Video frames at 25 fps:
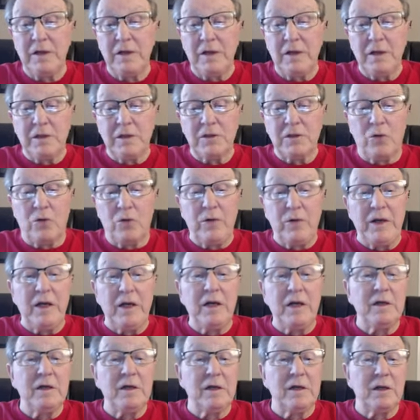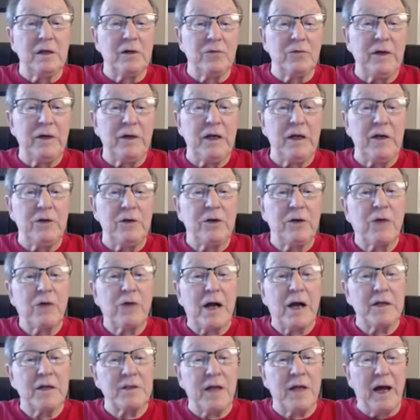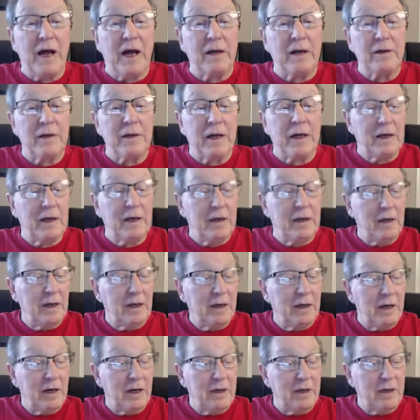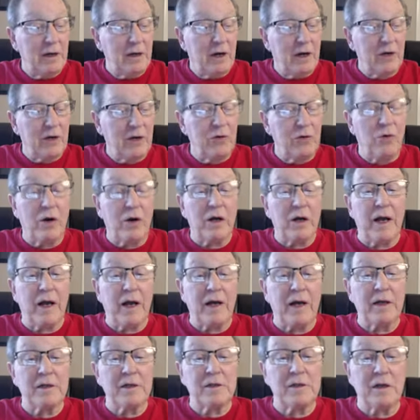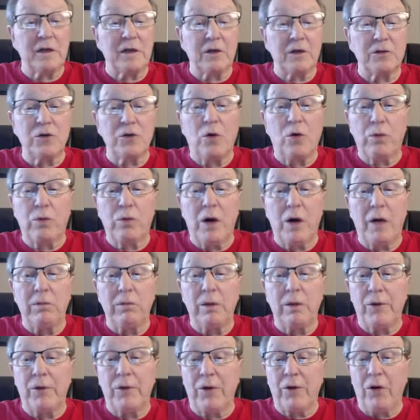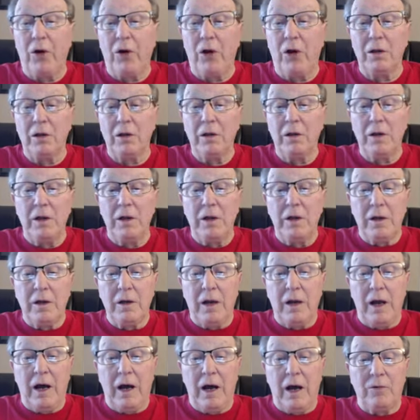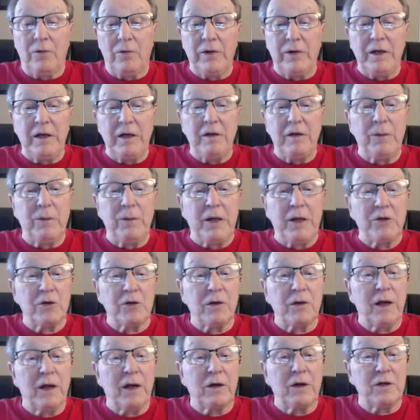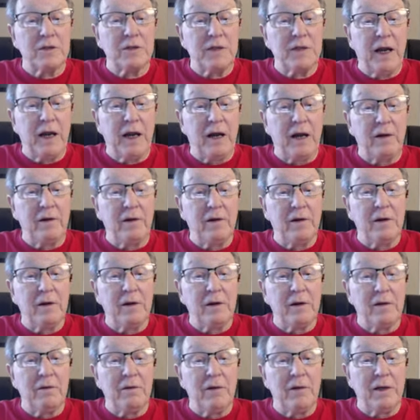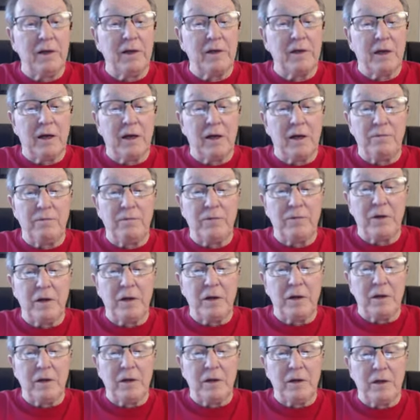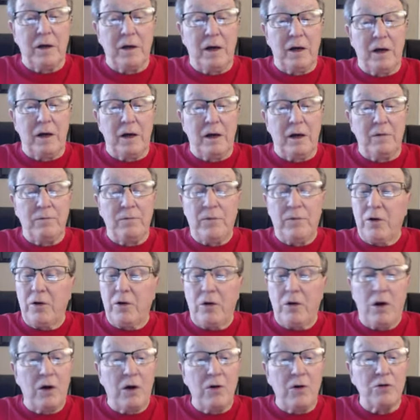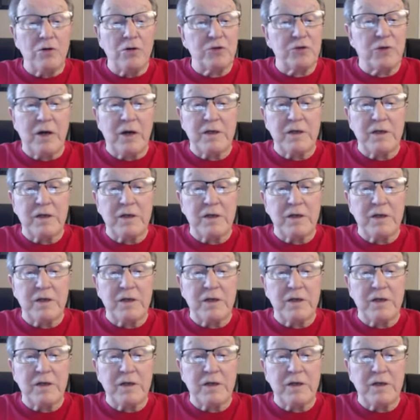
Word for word: so we need to we need to address that and, and not ignore it like it's there's no problem at all. Uh, we need to make sure they understand that uh, uh, there are no strings